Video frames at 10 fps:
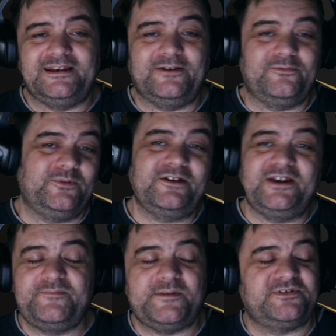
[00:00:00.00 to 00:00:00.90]
Now, we don't
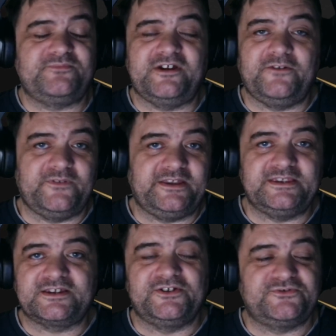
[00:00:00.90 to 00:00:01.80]
have pepper spray over in
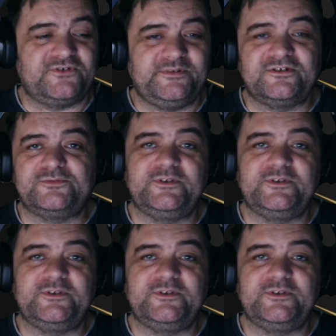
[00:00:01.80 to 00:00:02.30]
this country because